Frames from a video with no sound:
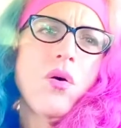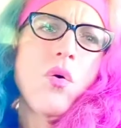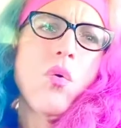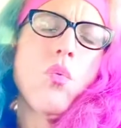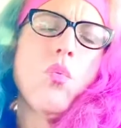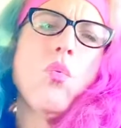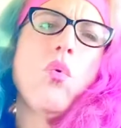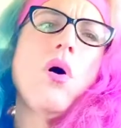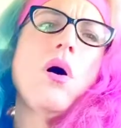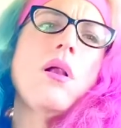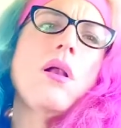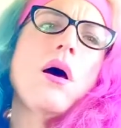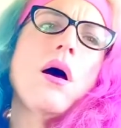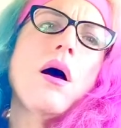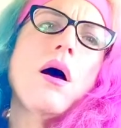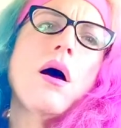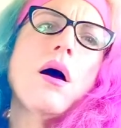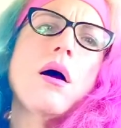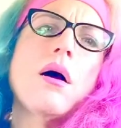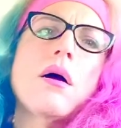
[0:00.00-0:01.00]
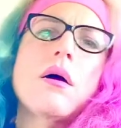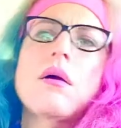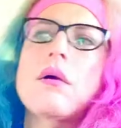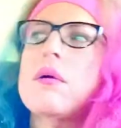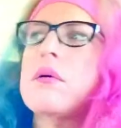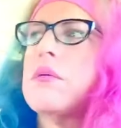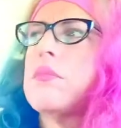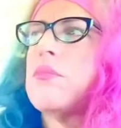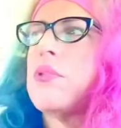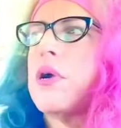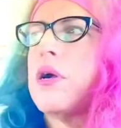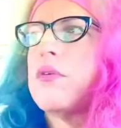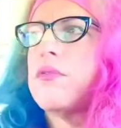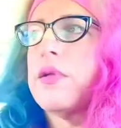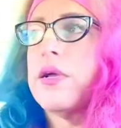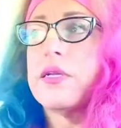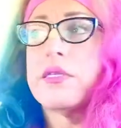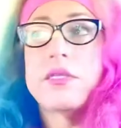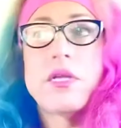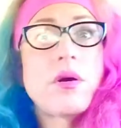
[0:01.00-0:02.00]
What are prayer
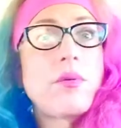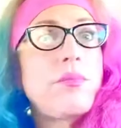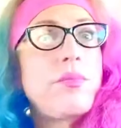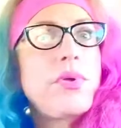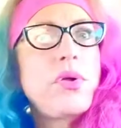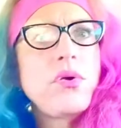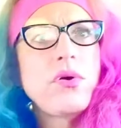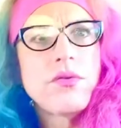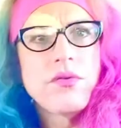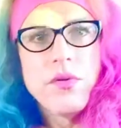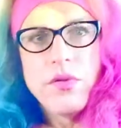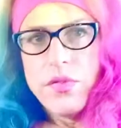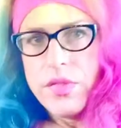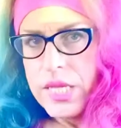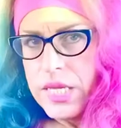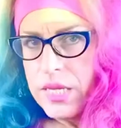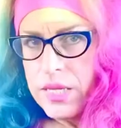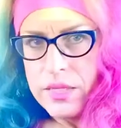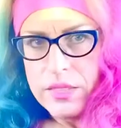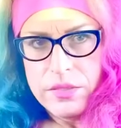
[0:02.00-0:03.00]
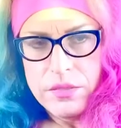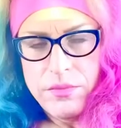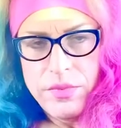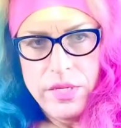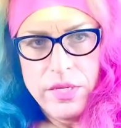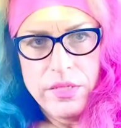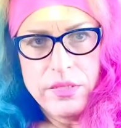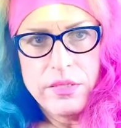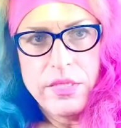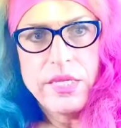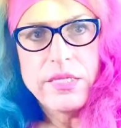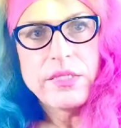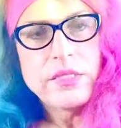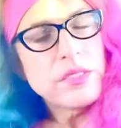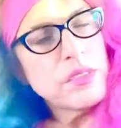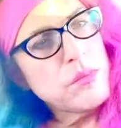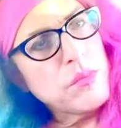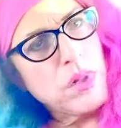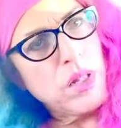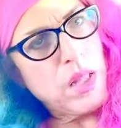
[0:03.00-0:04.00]
flags? They're beautiful things because they
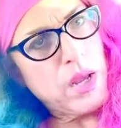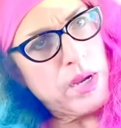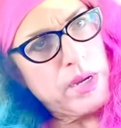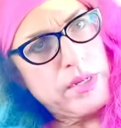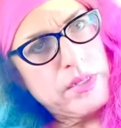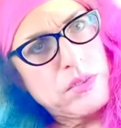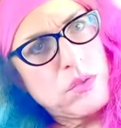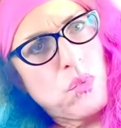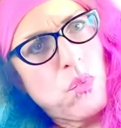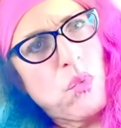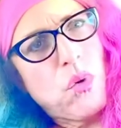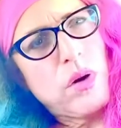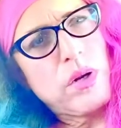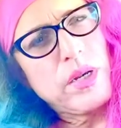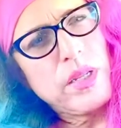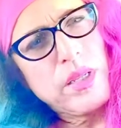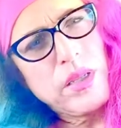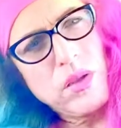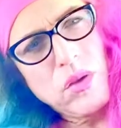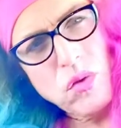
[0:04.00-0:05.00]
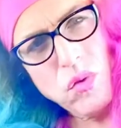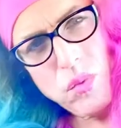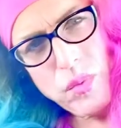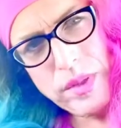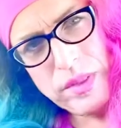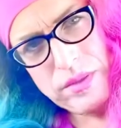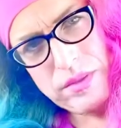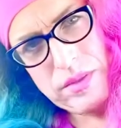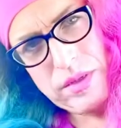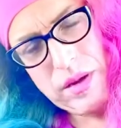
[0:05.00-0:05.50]
symbolize what humans do.